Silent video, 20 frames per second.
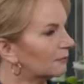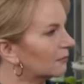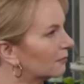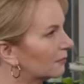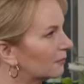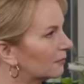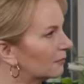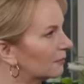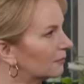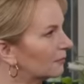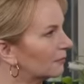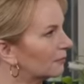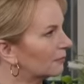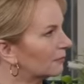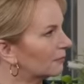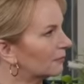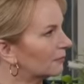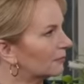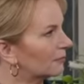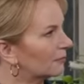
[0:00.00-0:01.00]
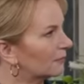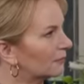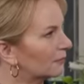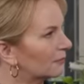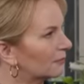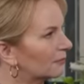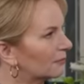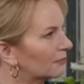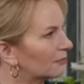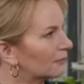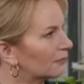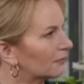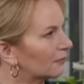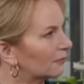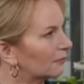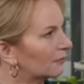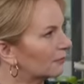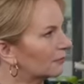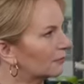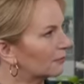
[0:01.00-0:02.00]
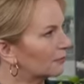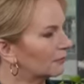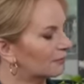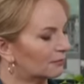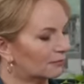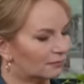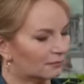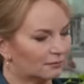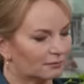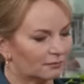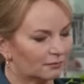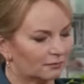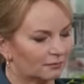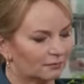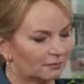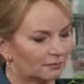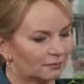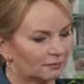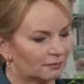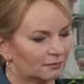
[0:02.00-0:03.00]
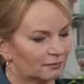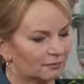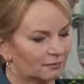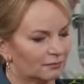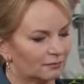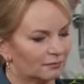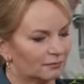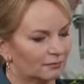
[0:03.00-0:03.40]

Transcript: (silent)